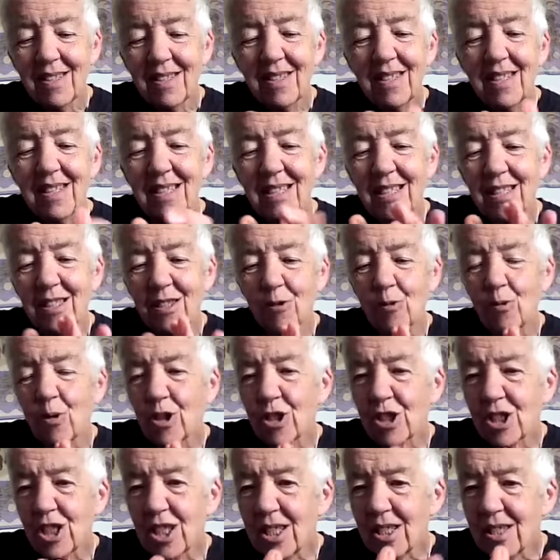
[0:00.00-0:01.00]
Is it
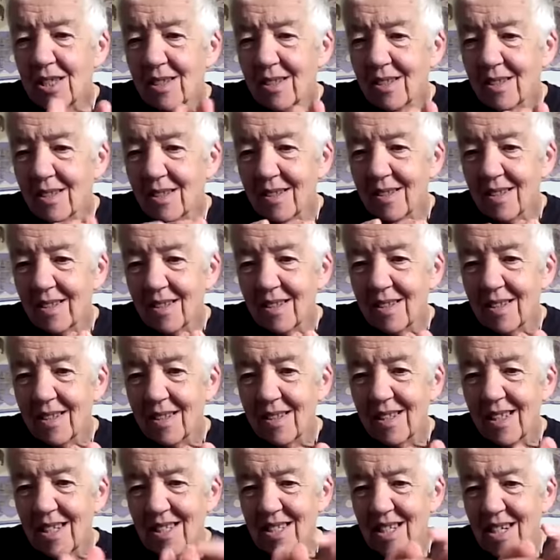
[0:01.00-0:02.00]
squishy?
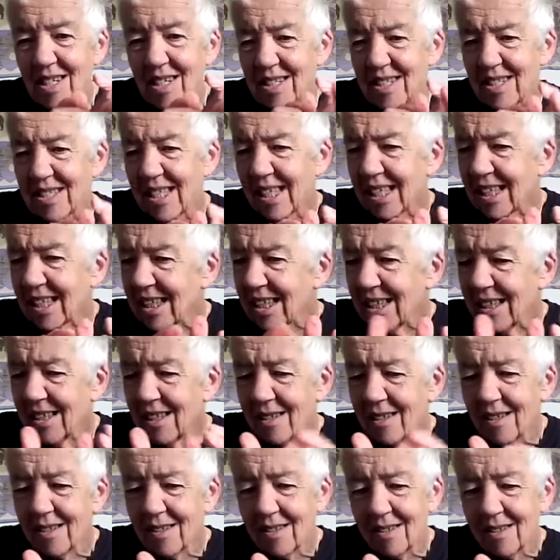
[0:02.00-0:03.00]
Is it sticky?
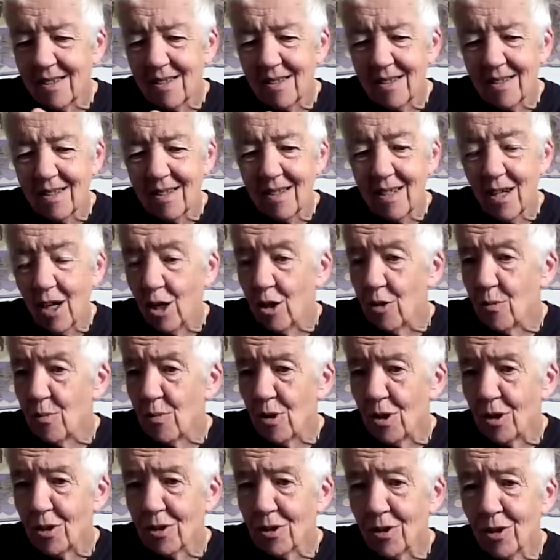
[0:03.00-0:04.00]
Hope
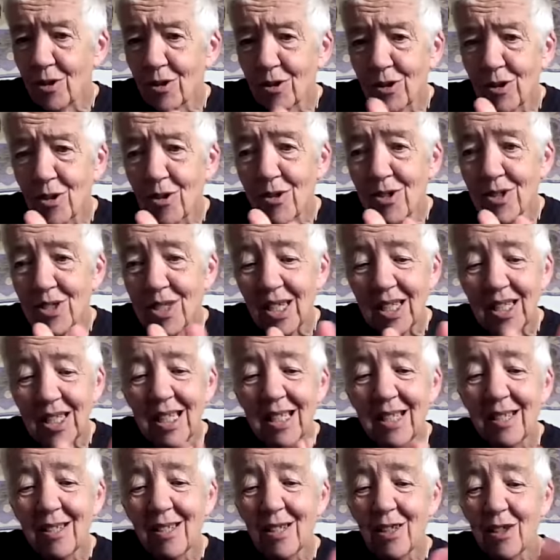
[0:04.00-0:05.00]
not too
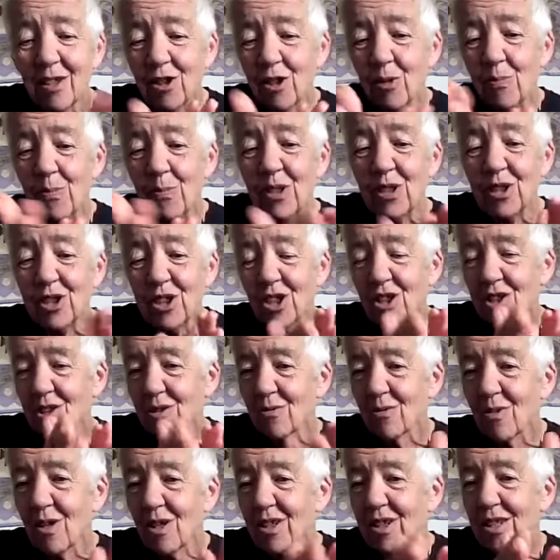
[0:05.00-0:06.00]
sticky. Should be just
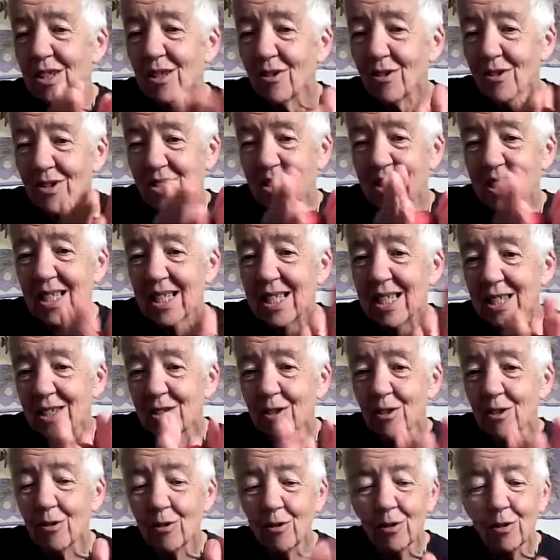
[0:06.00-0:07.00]
right, not sticky
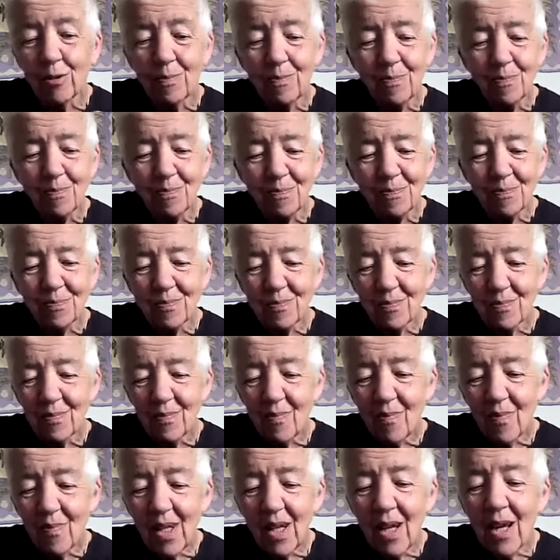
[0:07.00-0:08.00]
at all.
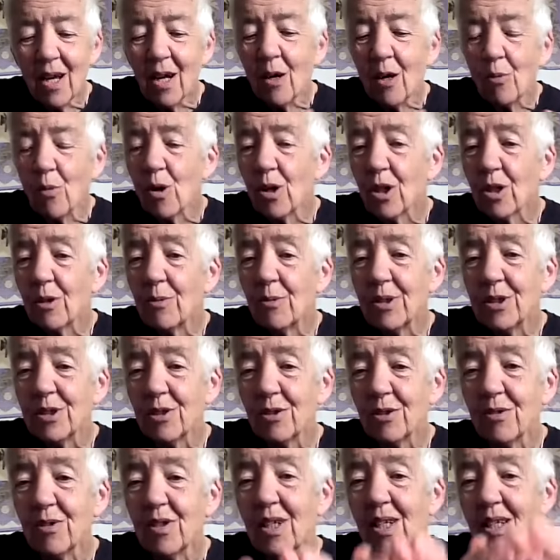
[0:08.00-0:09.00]
What can we
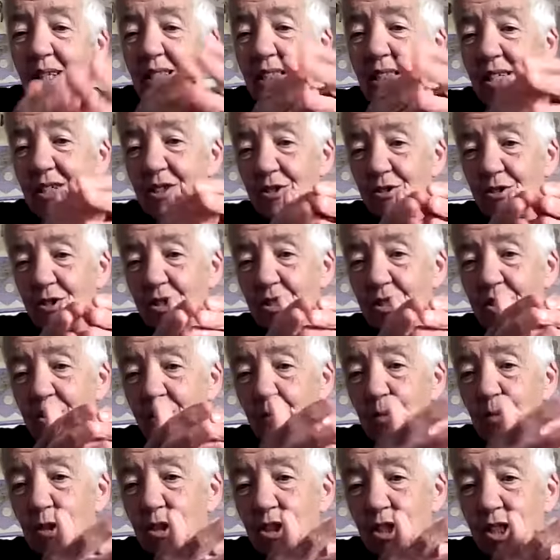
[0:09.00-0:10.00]
do? Let's try
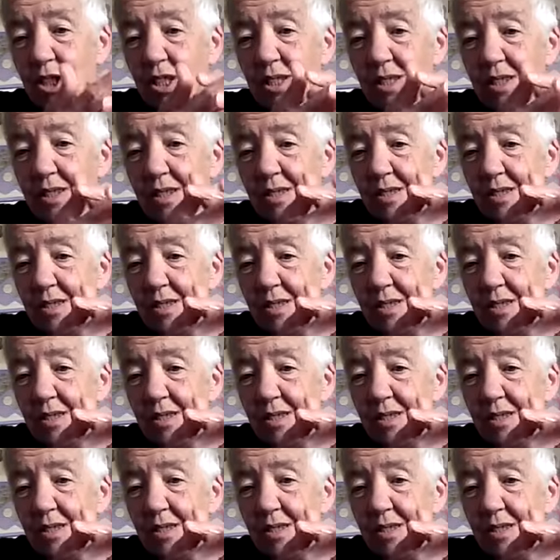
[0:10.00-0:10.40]
squashing.